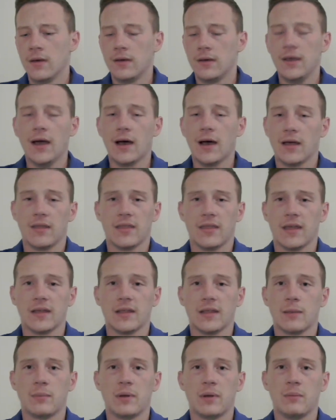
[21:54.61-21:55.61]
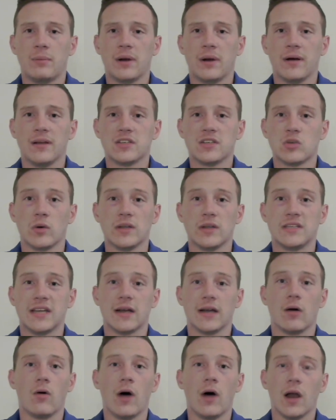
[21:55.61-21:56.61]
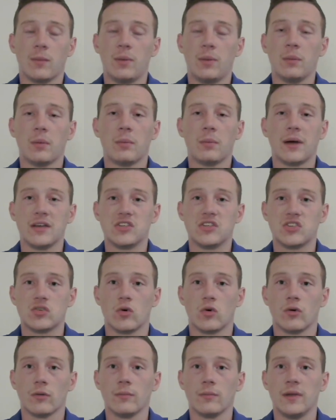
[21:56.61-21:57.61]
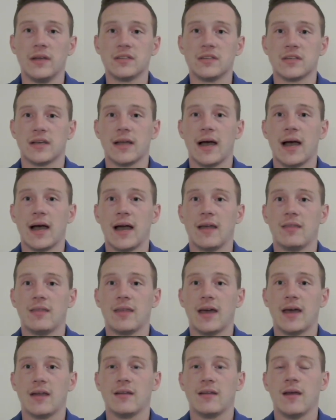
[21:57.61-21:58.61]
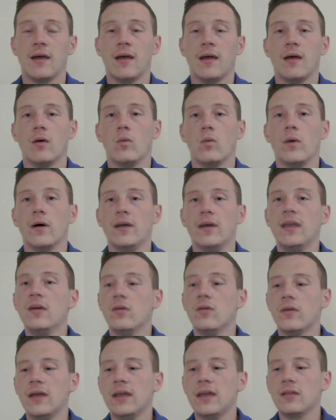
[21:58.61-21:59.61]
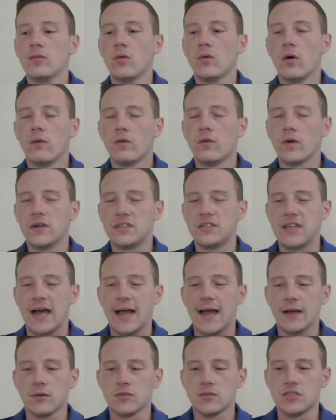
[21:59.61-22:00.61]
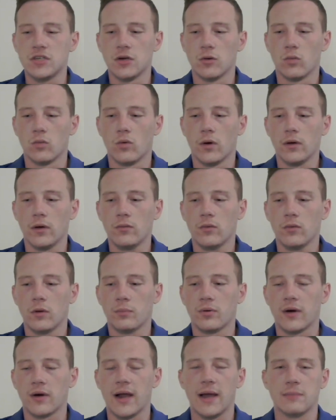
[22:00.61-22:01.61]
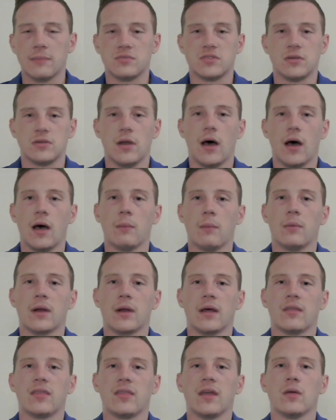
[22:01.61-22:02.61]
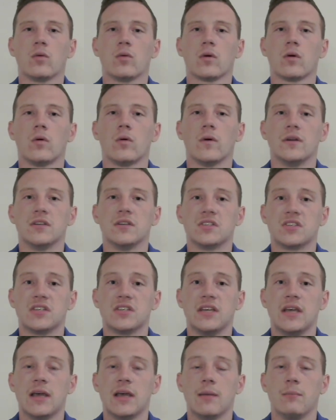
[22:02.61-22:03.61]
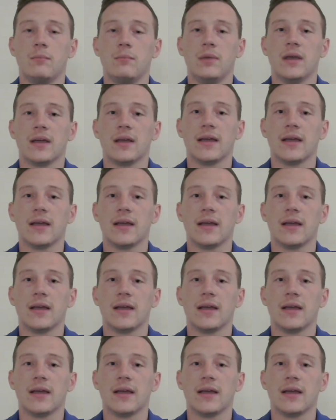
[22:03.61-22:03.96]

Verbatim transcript: yeah, I think that Ben Perry is going to take a lot of people by storm. He's a guy that will he lead Louisville in tackles year one? Well, perhaps not, but I think we're going to see him be